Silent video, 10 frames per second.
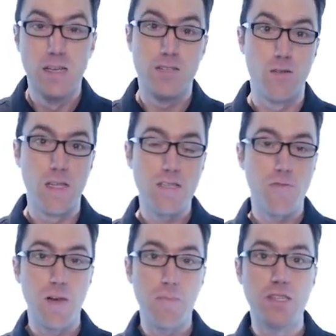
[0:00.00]
So let's
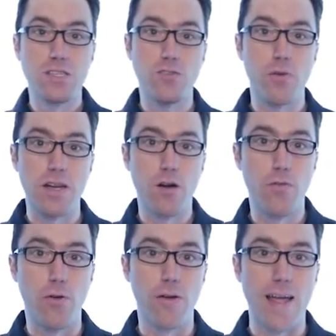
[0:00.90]
flip the screen
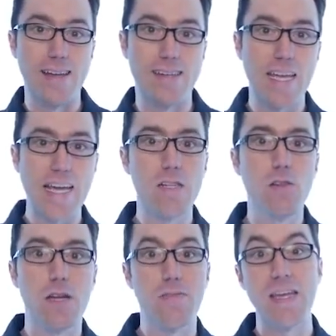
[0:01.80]
over and take a
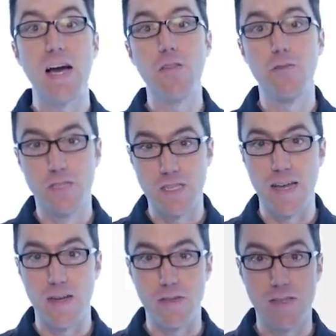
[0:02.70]
look at the other
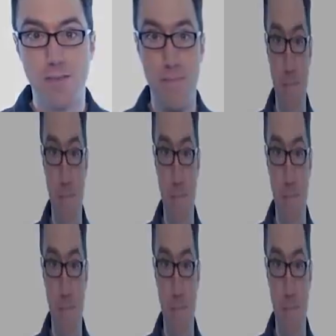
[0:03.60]
side of it.